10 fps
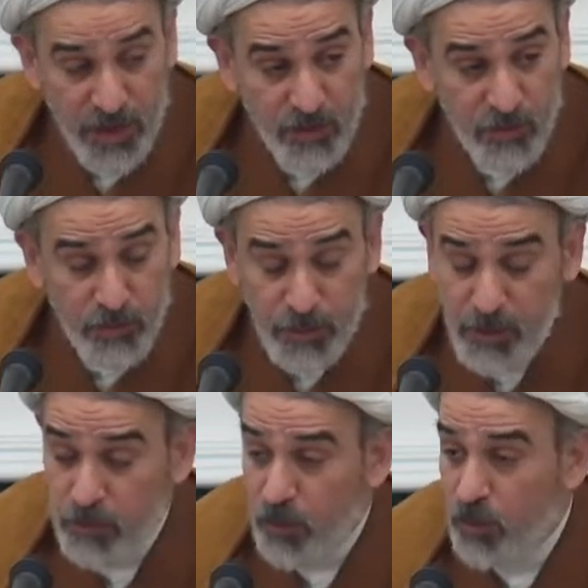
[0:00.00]
that
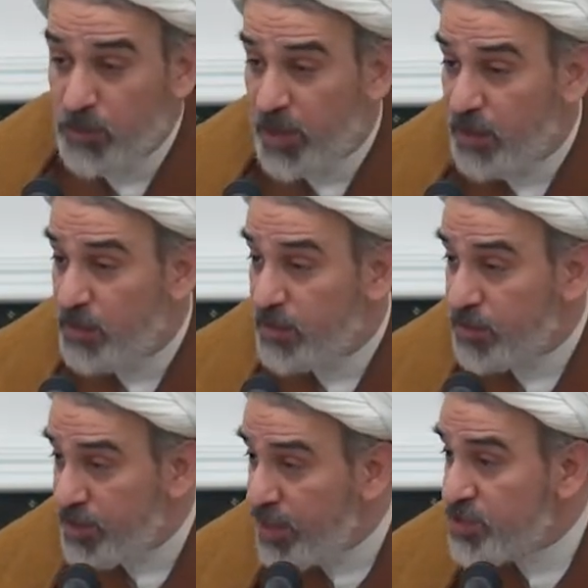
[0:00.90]
people, that
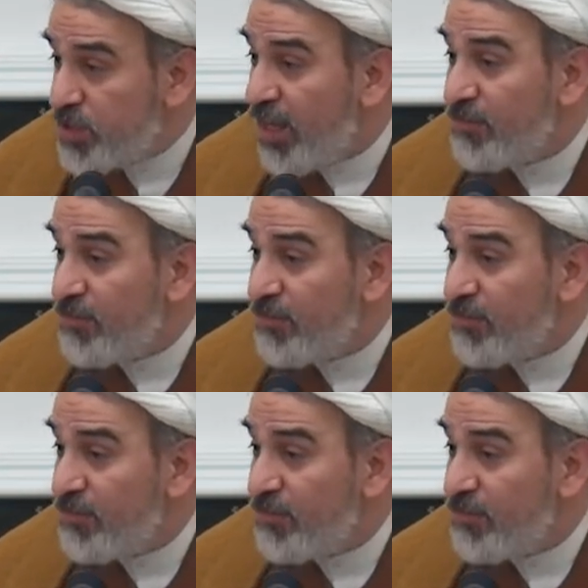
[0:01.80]
creation,